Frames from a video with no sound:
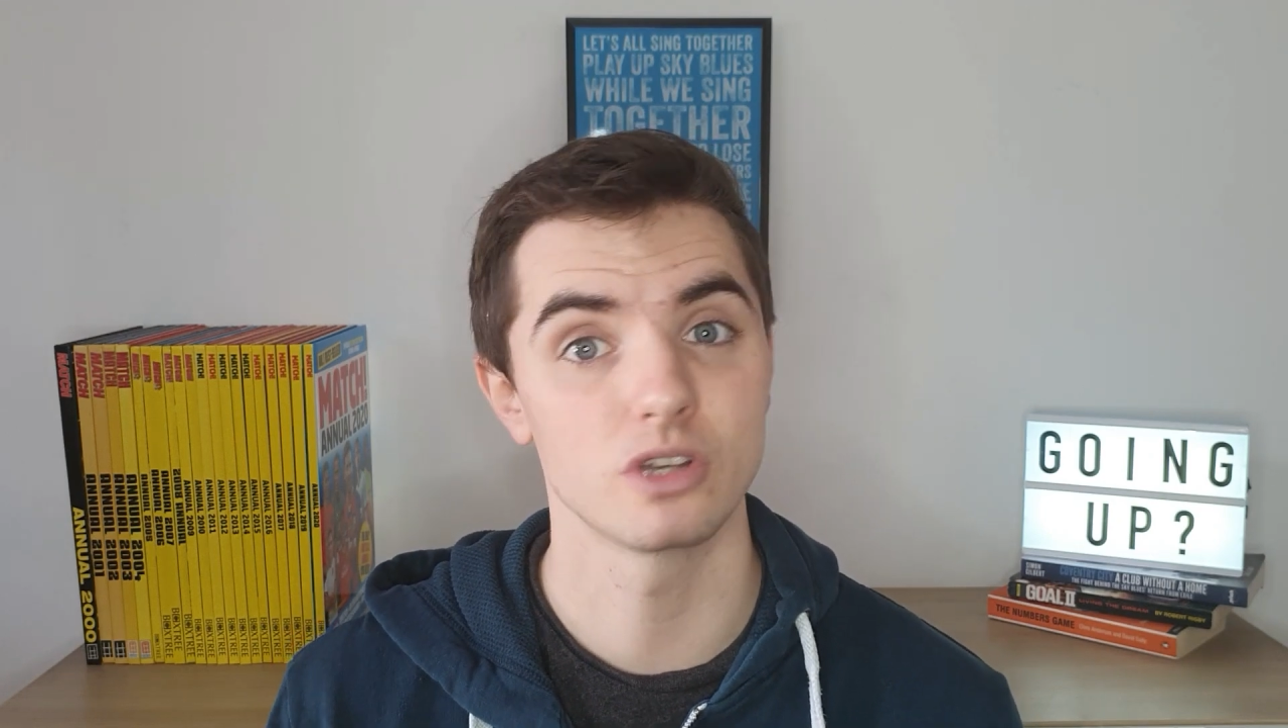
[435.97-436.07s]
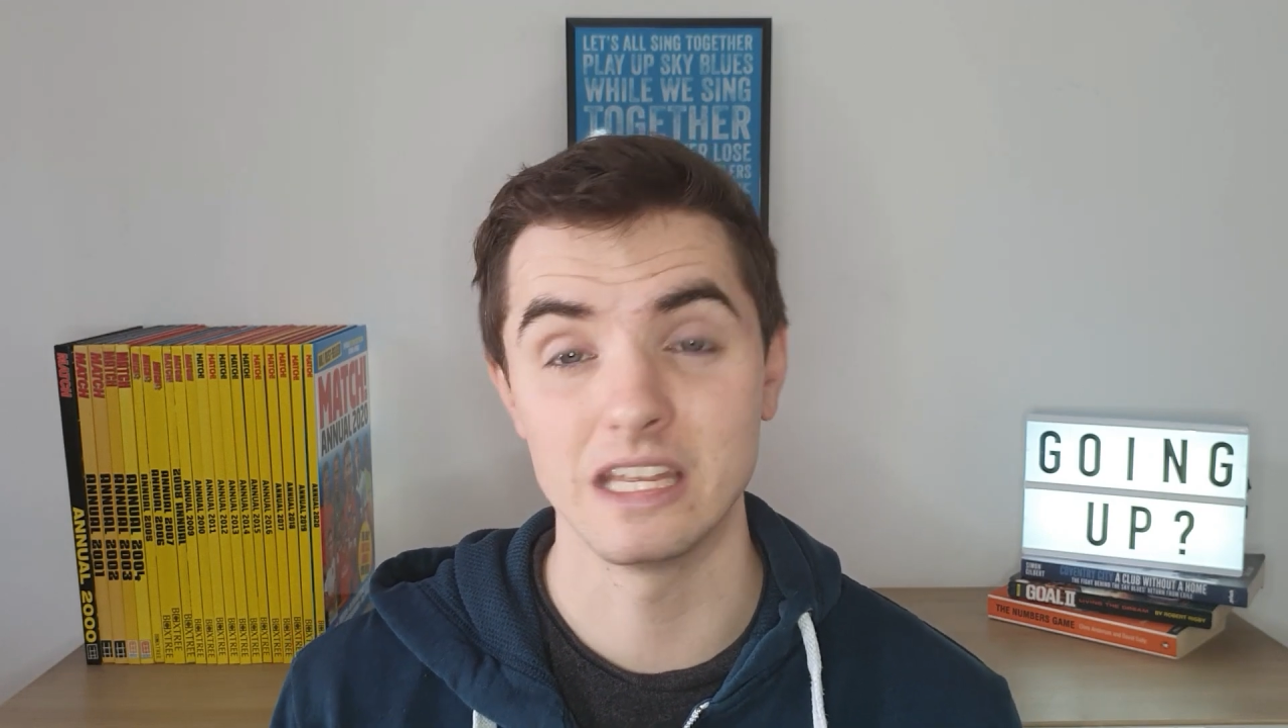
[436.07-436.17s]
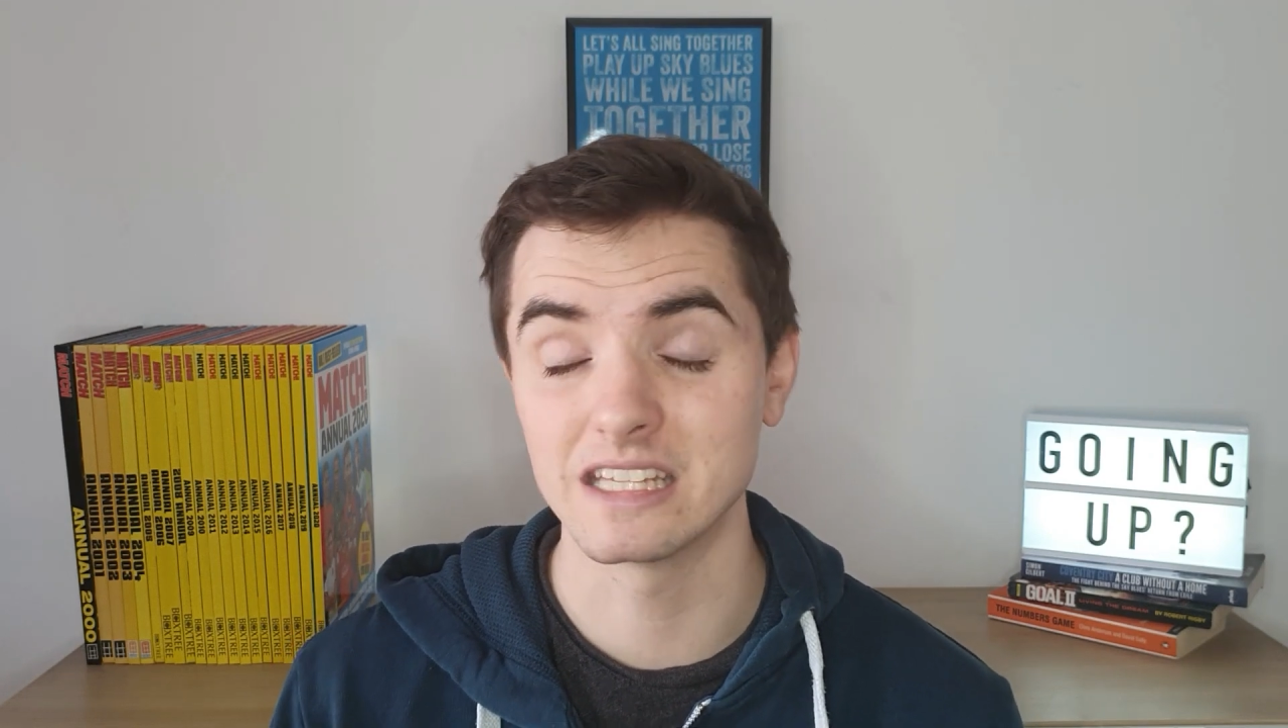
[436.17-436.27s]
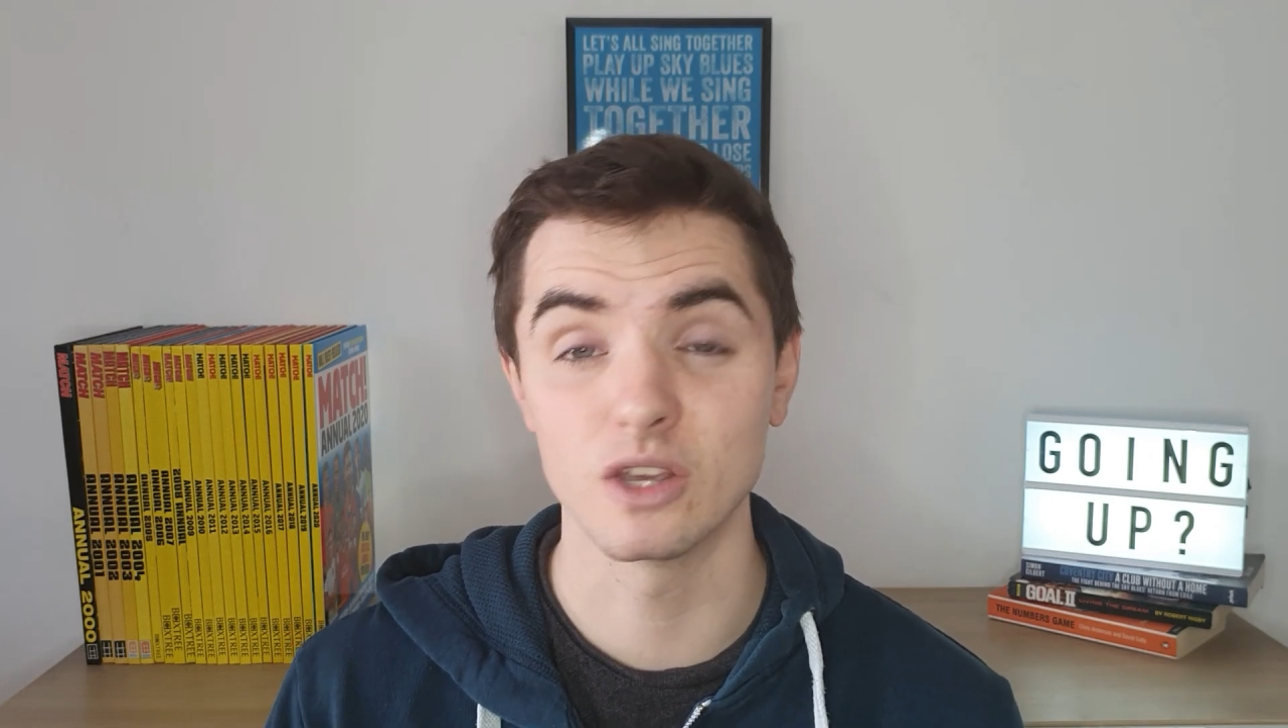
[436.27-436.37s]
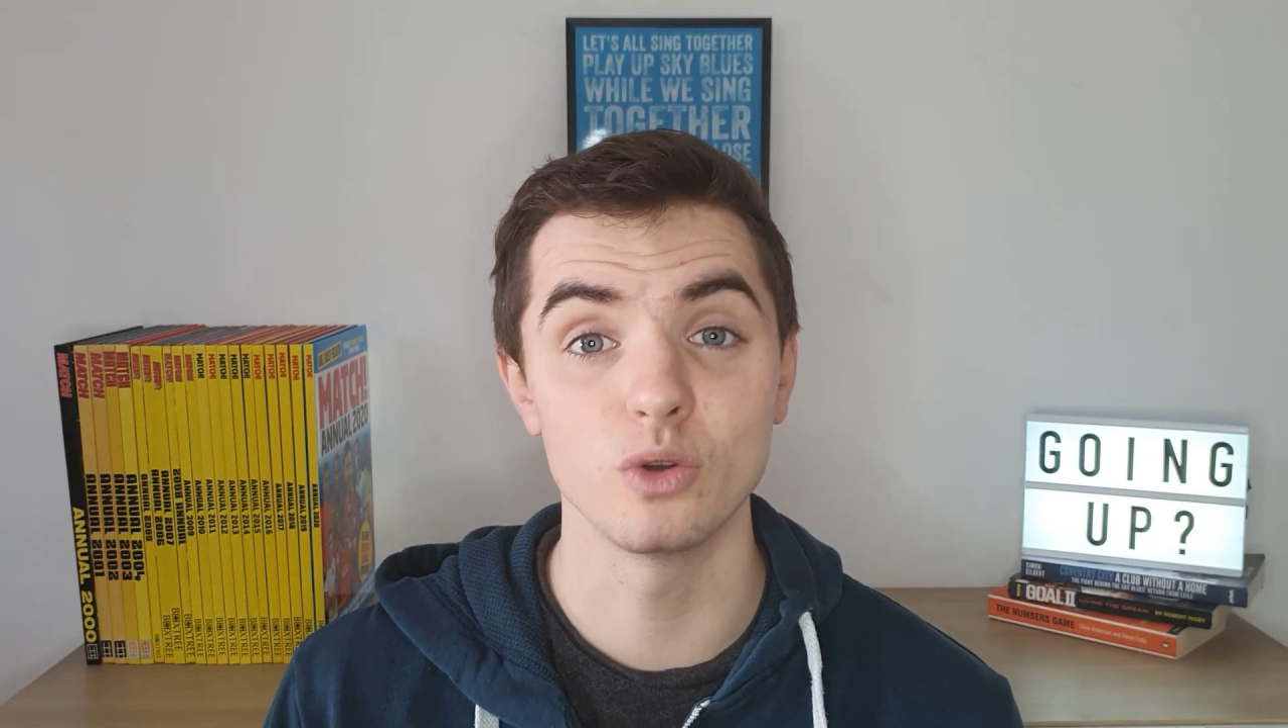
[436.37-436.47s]

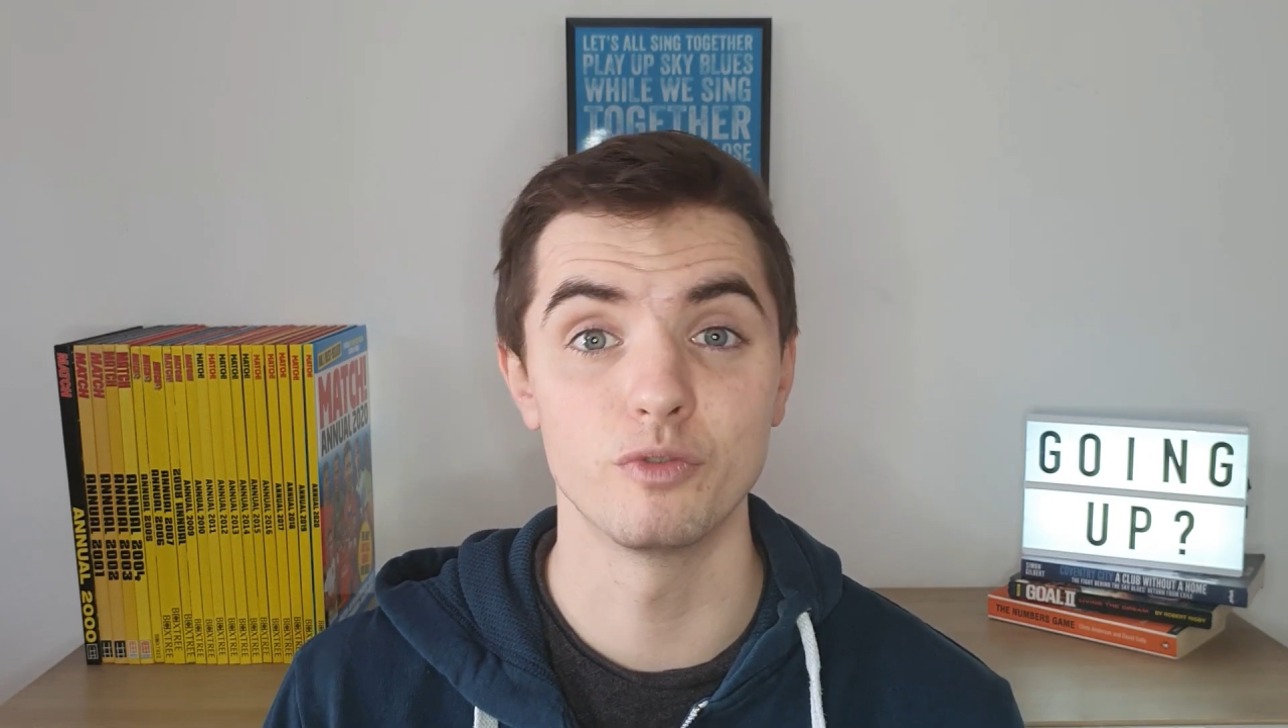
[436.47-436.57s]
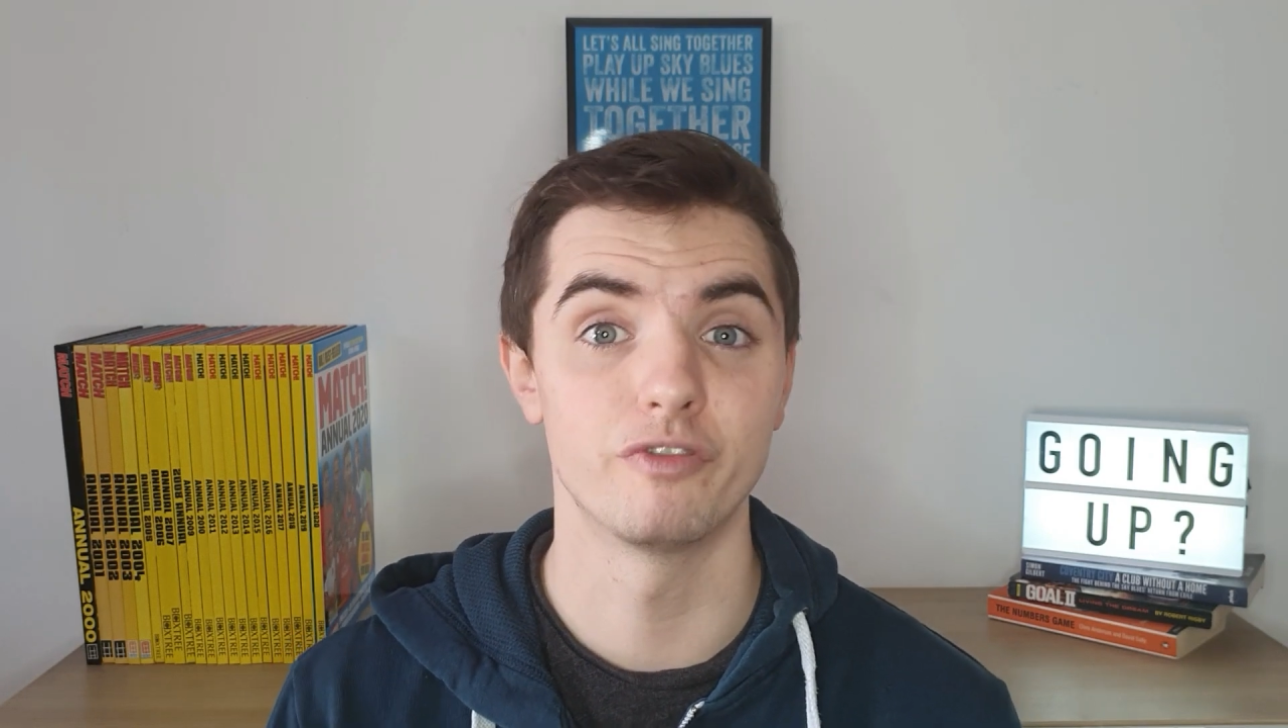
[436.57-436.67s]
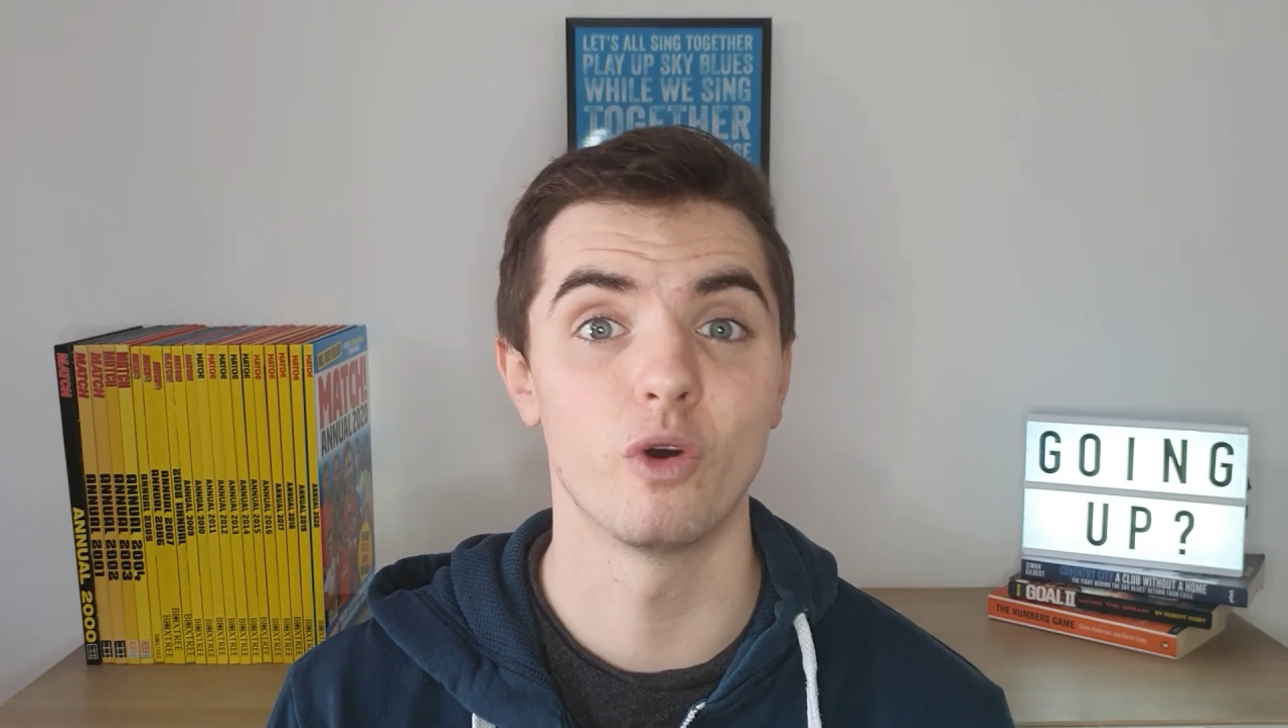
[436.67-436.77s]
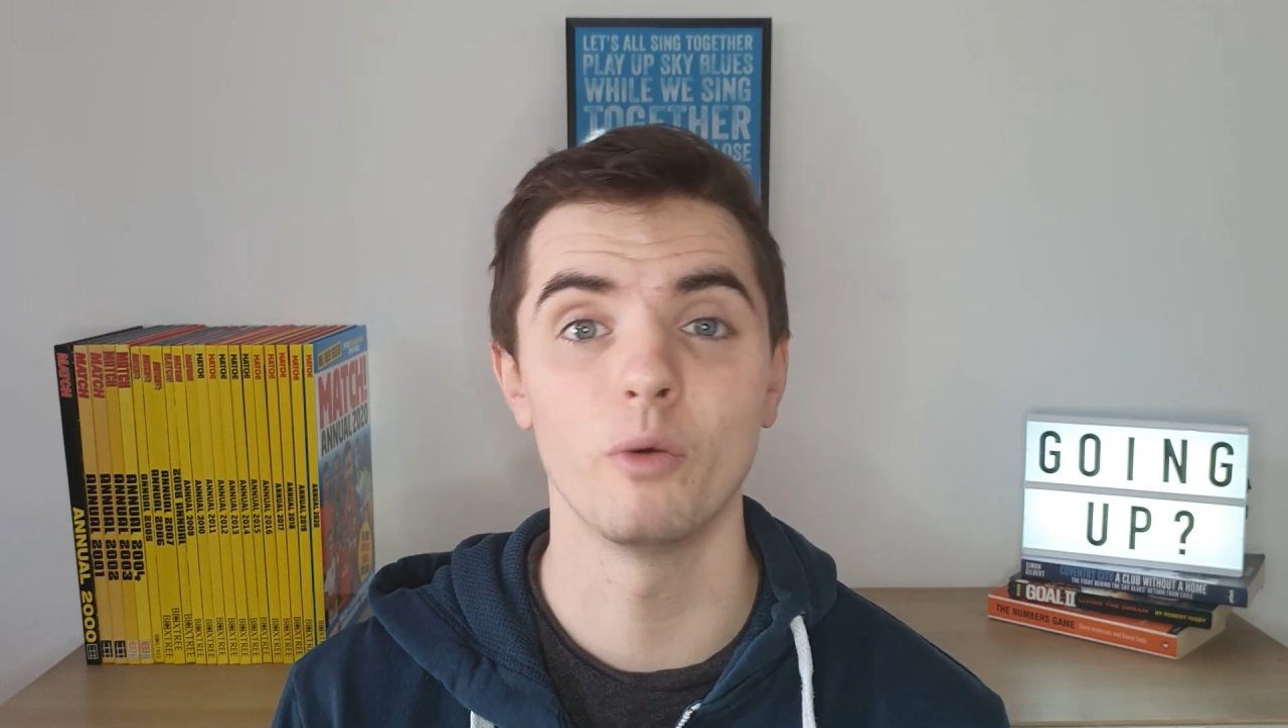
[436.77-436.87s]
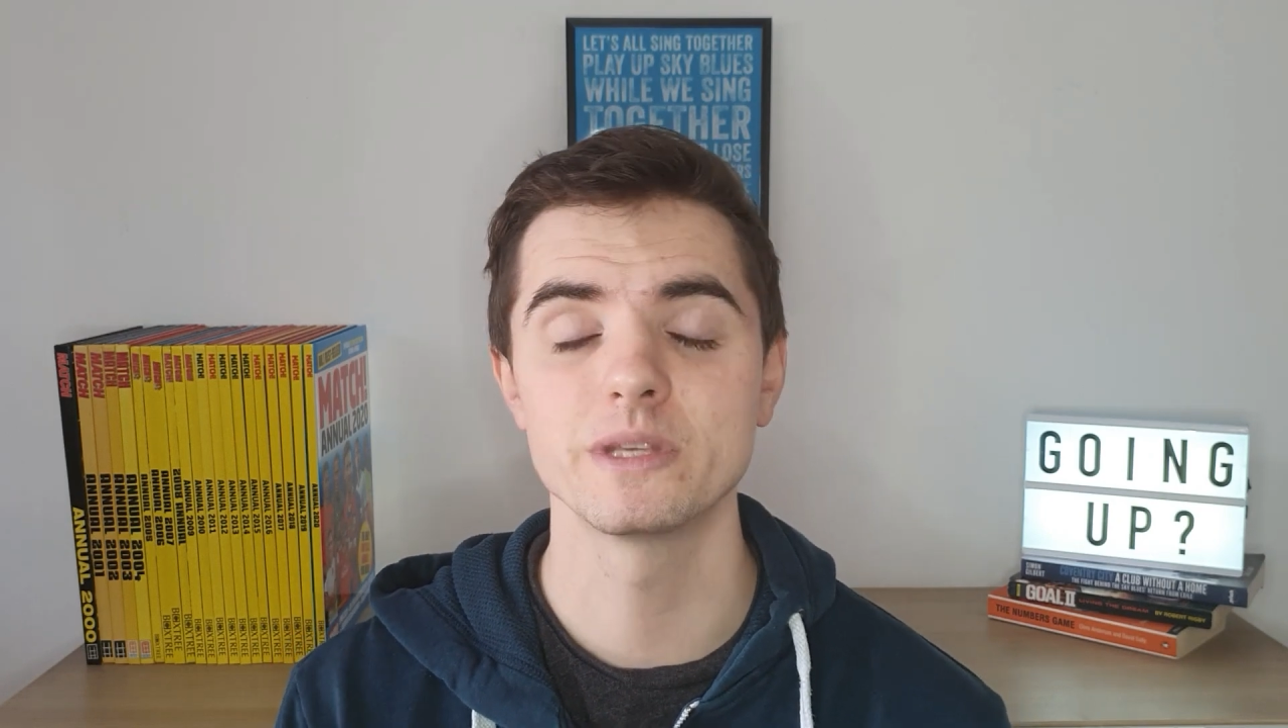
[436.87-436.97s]
he's in good form.